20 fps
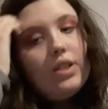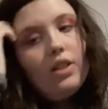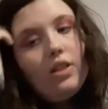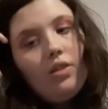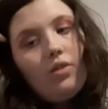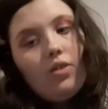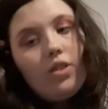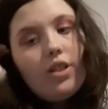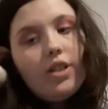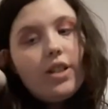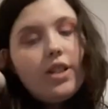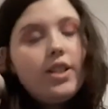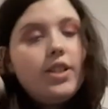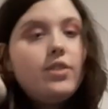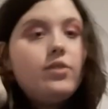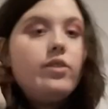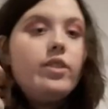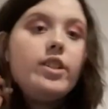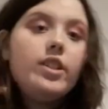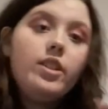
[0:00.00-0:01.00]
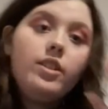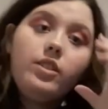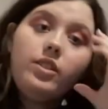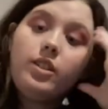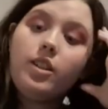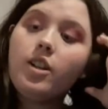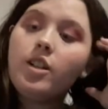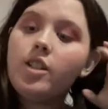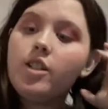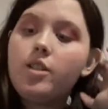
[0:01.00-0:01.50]
So today's video is
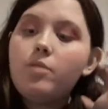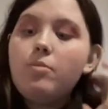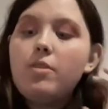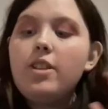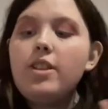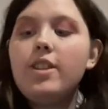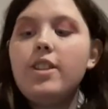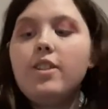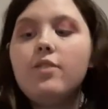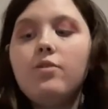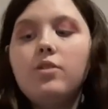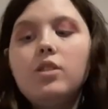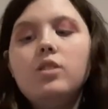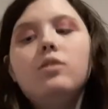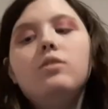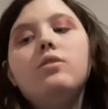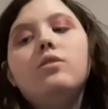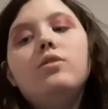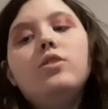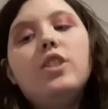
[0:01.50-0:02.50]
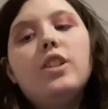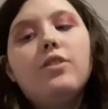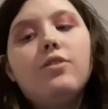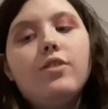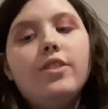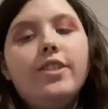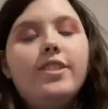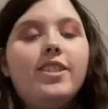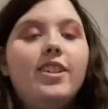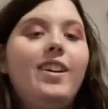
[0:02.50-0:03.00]
going to be the Evolve Jeffery
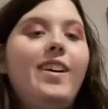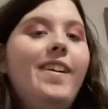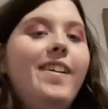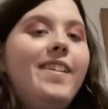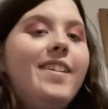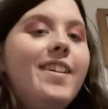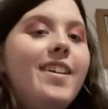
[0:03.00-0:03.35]
Star.